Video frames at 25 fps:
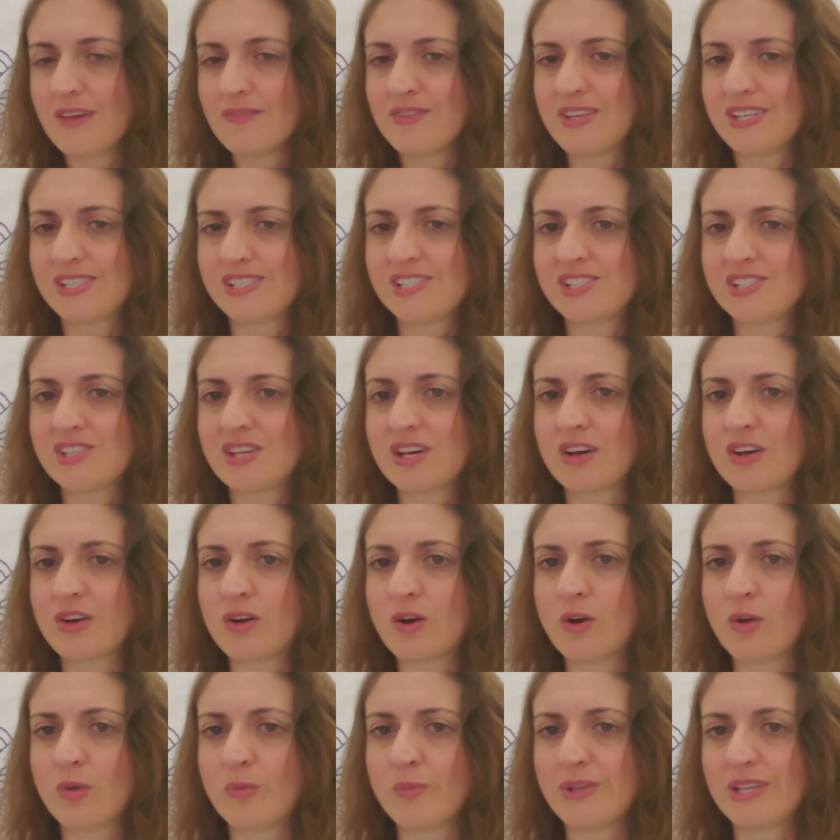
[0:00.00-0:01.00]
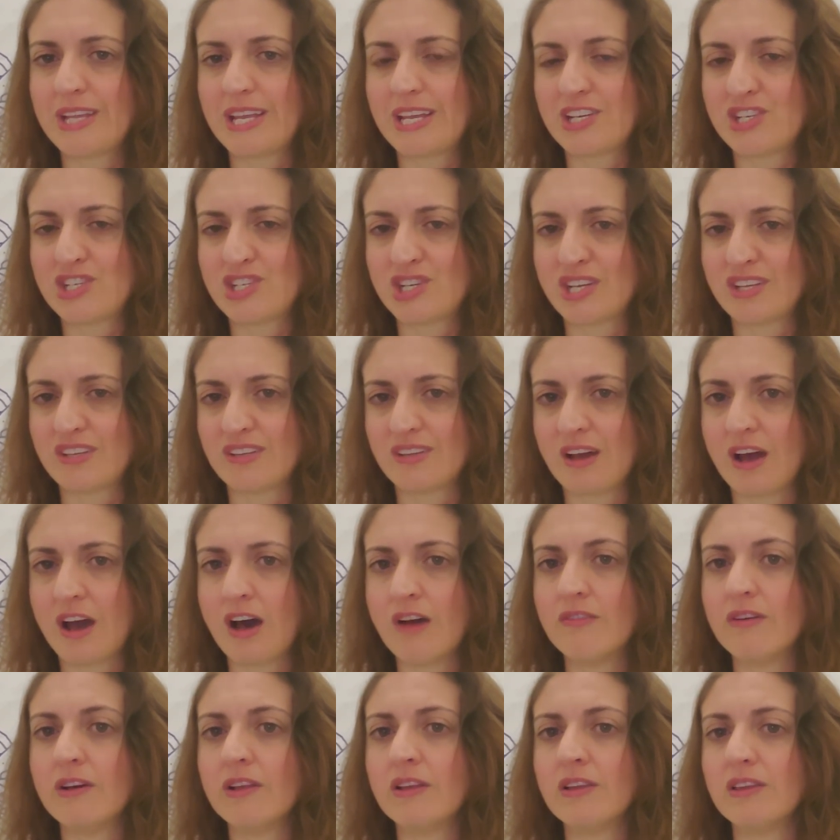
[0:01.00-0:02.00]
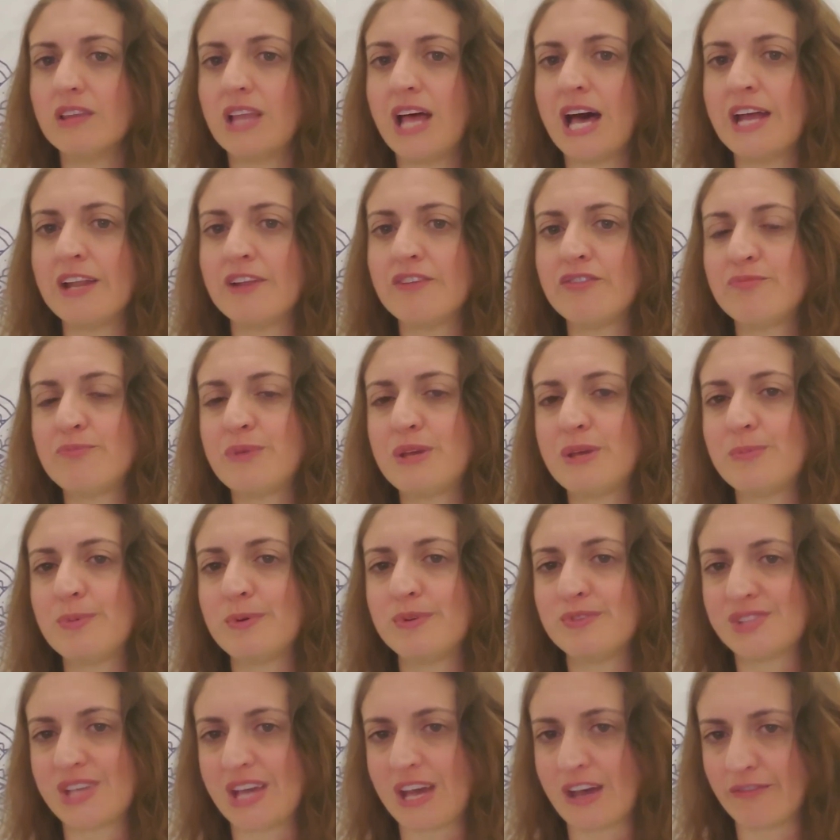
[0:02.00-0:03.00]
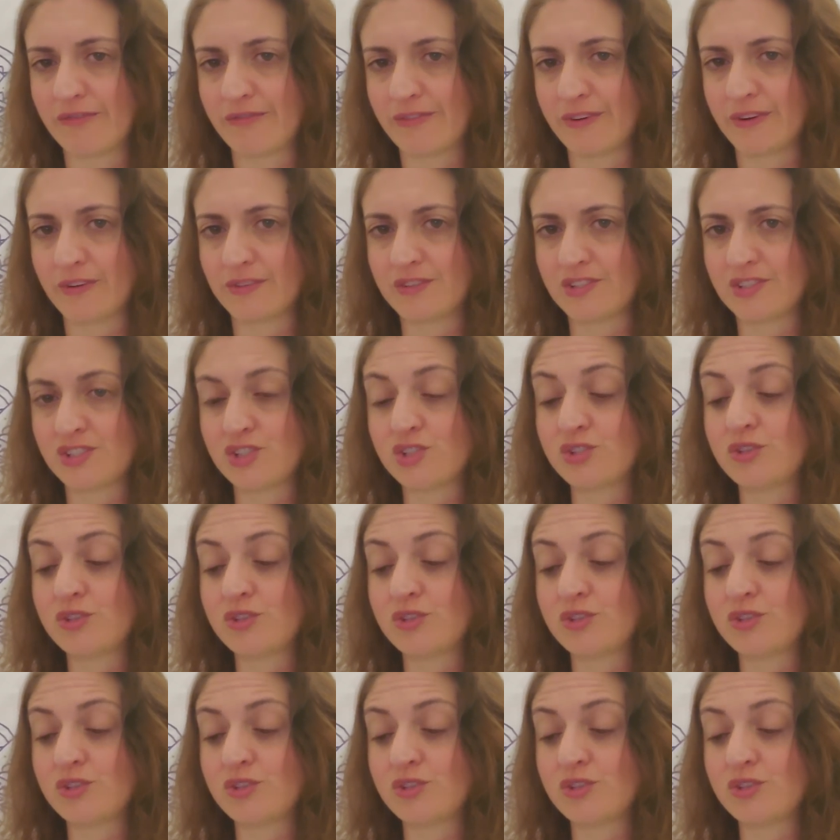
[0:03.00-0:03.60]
This is a culmination of a lot of people's efforts